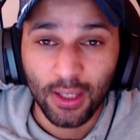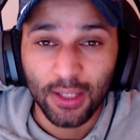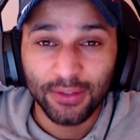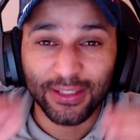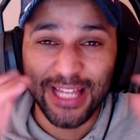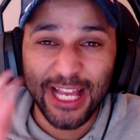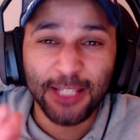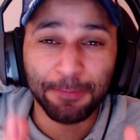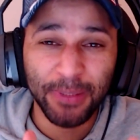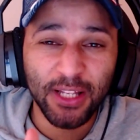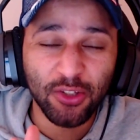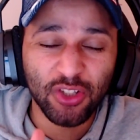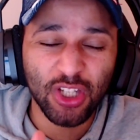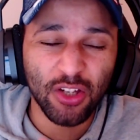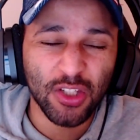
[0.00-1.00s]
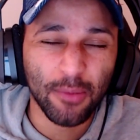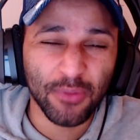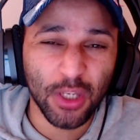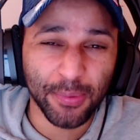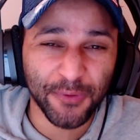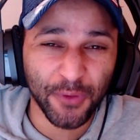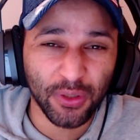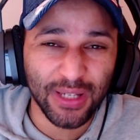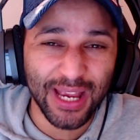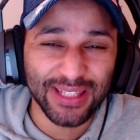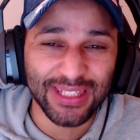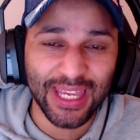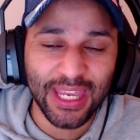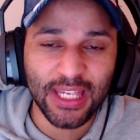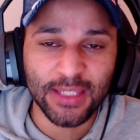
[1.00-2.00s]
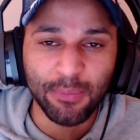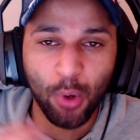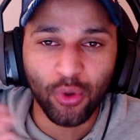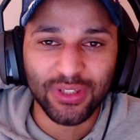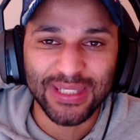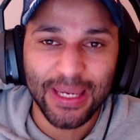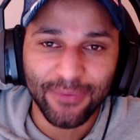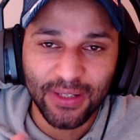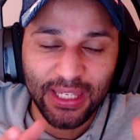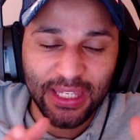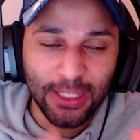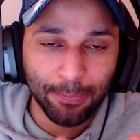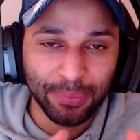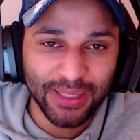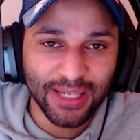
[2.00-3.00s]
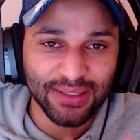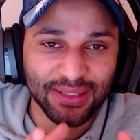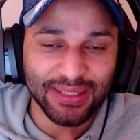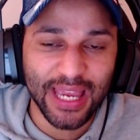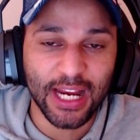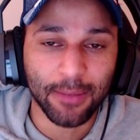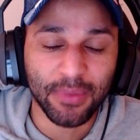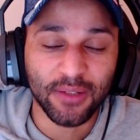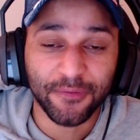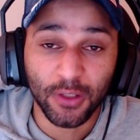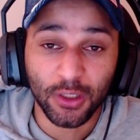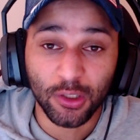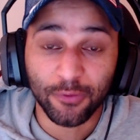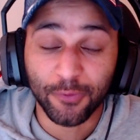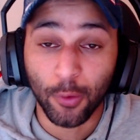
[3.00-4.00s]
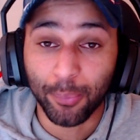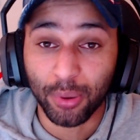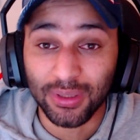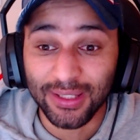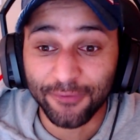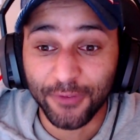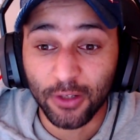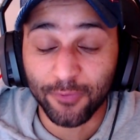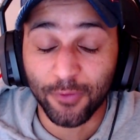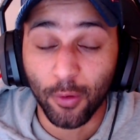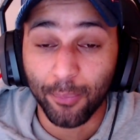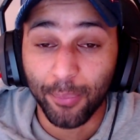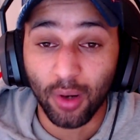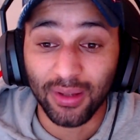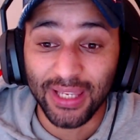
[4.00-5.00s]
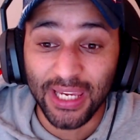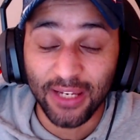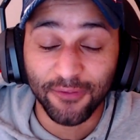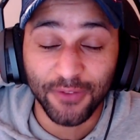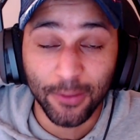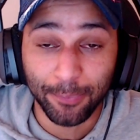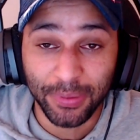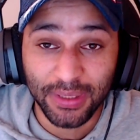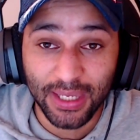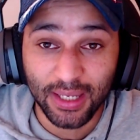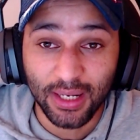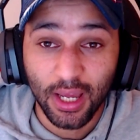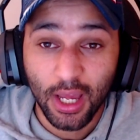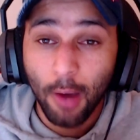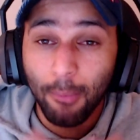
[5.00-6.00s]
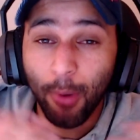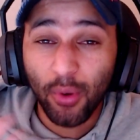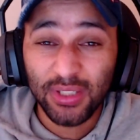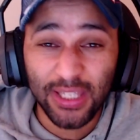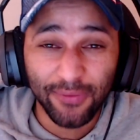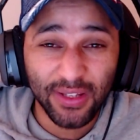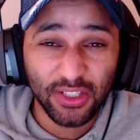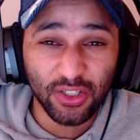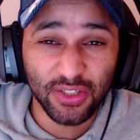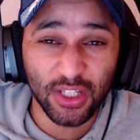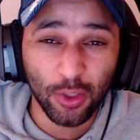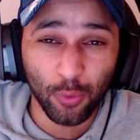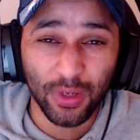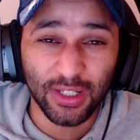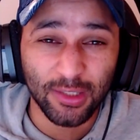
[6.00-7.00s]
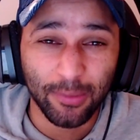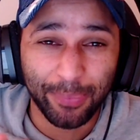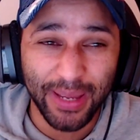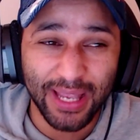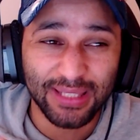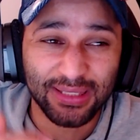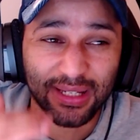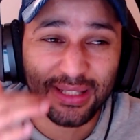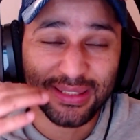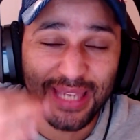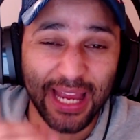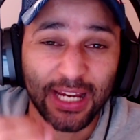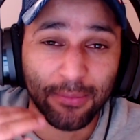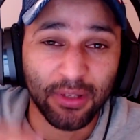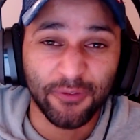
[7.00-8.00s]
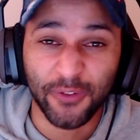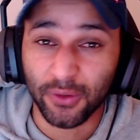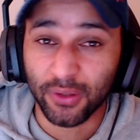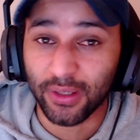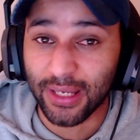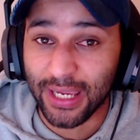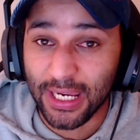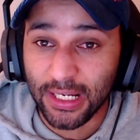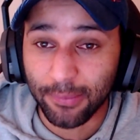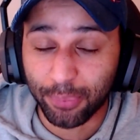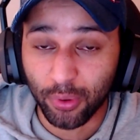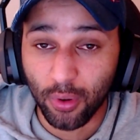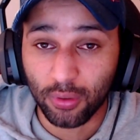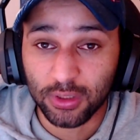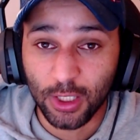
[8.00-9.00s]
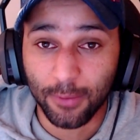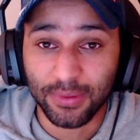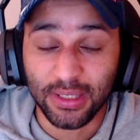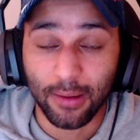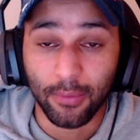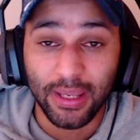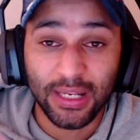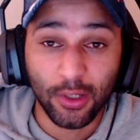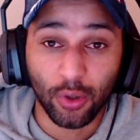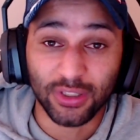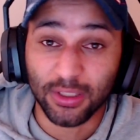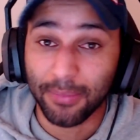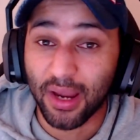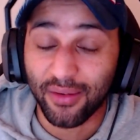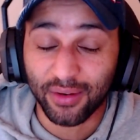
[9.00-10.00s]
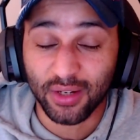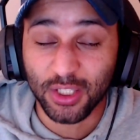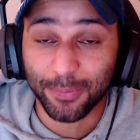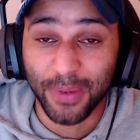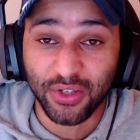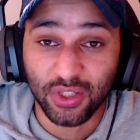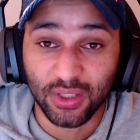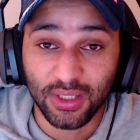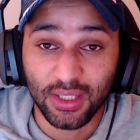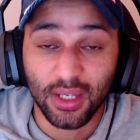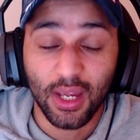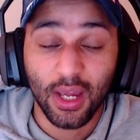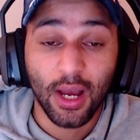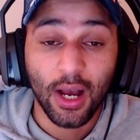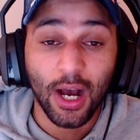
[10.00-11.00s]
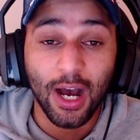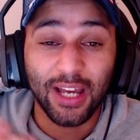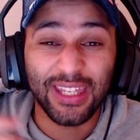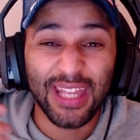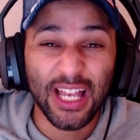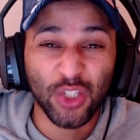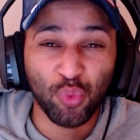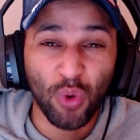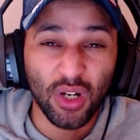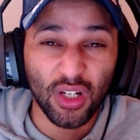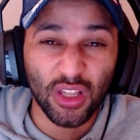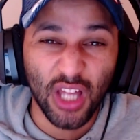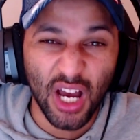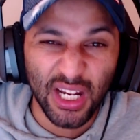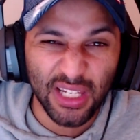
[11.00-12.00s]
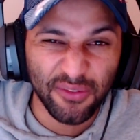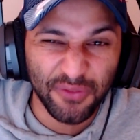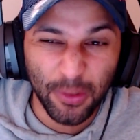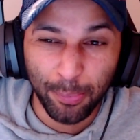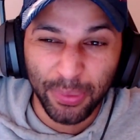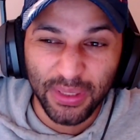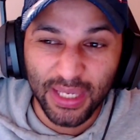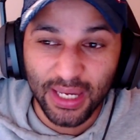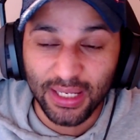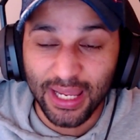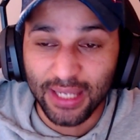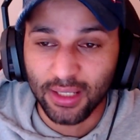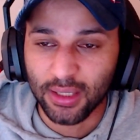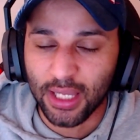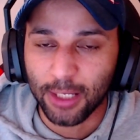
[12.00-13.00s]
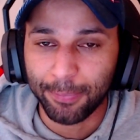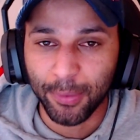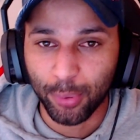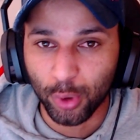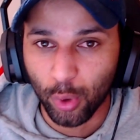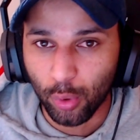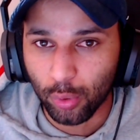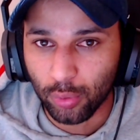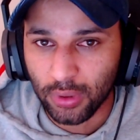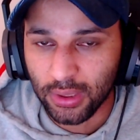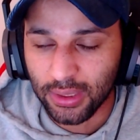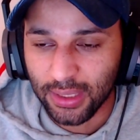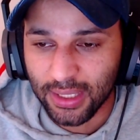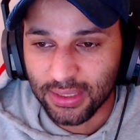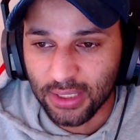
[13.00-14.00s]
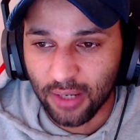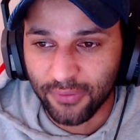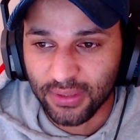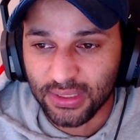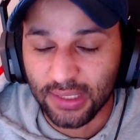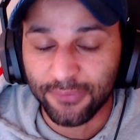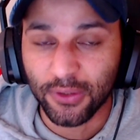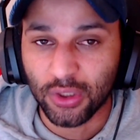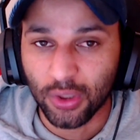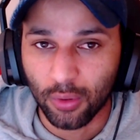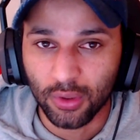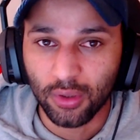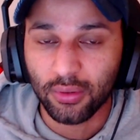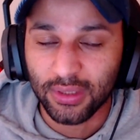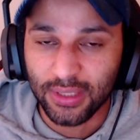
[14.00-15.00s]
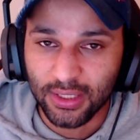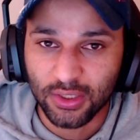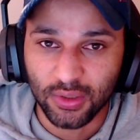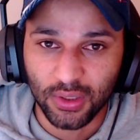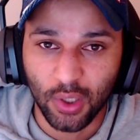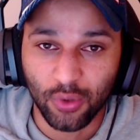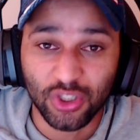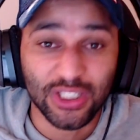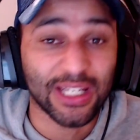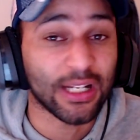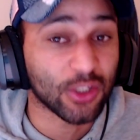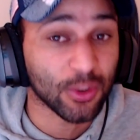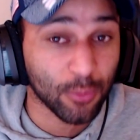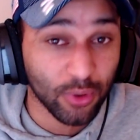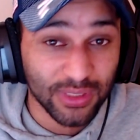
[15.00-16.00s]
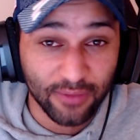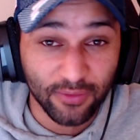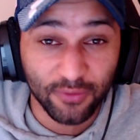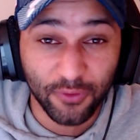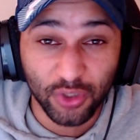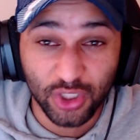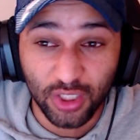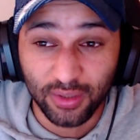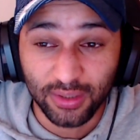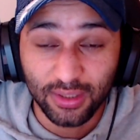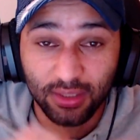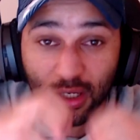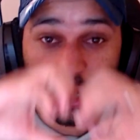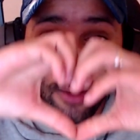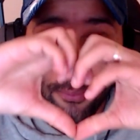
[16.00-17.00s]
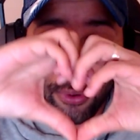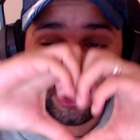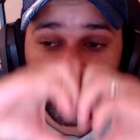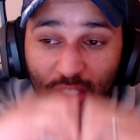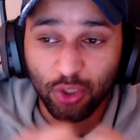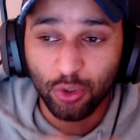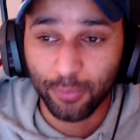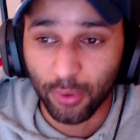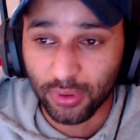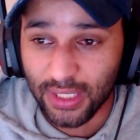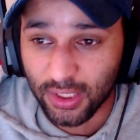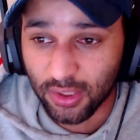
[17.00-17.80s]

The last player to share some tips for you guys is Mo7. He plays attacking midfielder for Prolific Football in VPN. Mo7 is considered one of the best attacking midfielder in Pro Clubs in North America, especially. He has won a lot in VPN, and a lot of people know who he is. Obviously, if you don't know, get to know. Shout out to Mo7 for sharing this. Appreciate you, bro. Thank